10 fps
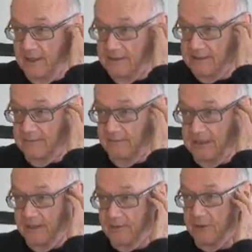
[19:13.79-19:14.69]
as
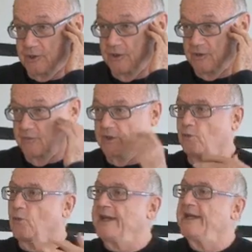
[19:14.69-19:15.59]
many Christians would,
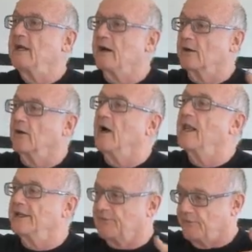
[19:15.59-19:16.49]
we are
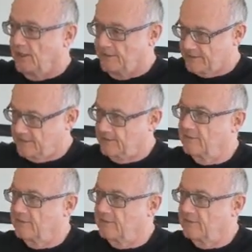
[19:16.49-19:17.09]
all at fault.